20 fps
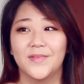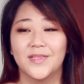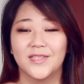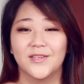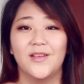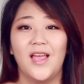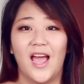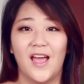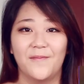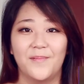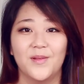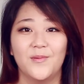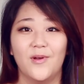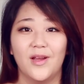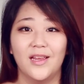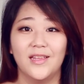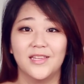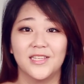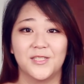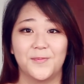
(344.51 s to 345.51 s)
So yeah, I've been
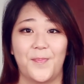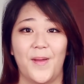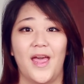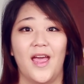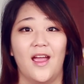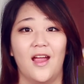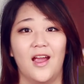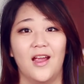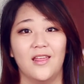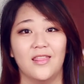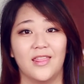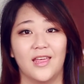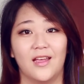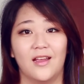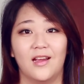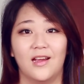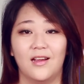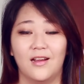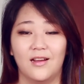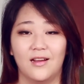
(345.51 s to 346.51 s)
wearing this pair.
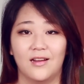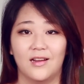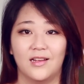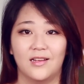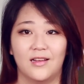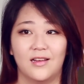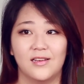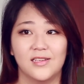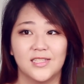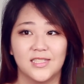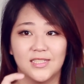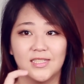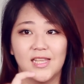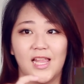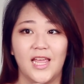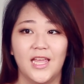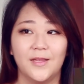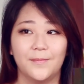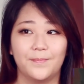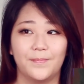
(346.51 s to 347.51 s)
They're a
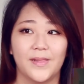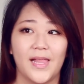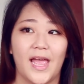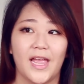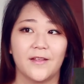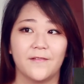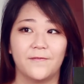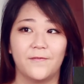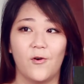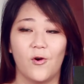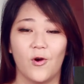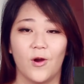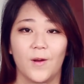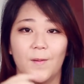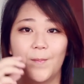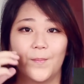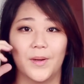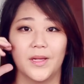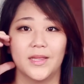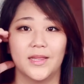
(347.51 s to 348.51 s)
slight
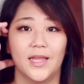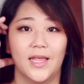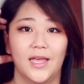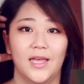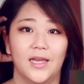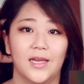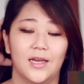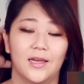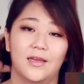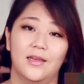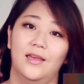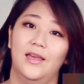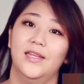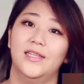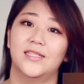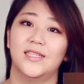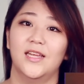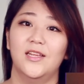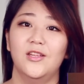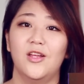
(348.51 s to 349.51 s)
platform, but like
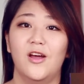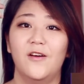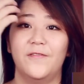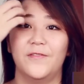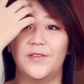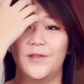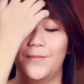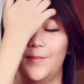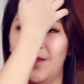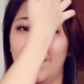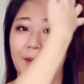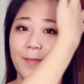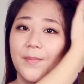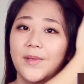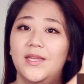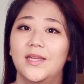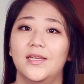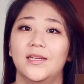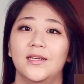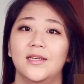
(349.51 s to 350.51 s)
it's enough to make
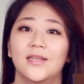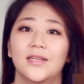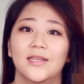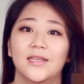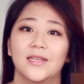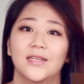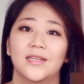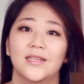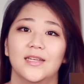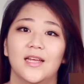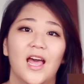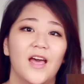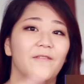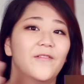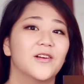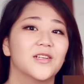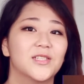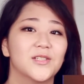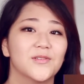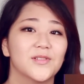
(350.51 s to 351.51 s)
me
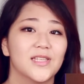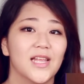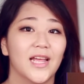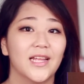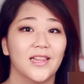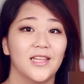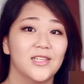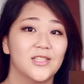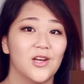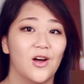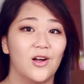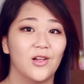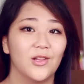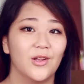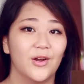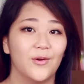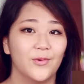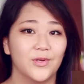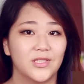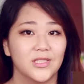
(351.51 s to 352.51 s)
ever so slightly
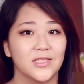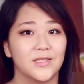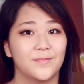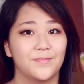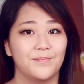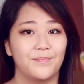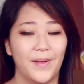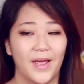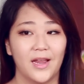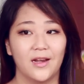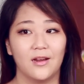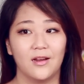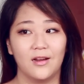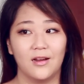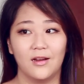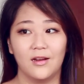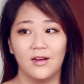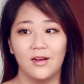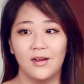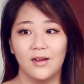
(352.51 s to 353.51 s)
taller, which is
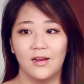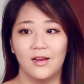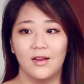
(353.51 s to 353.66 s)
better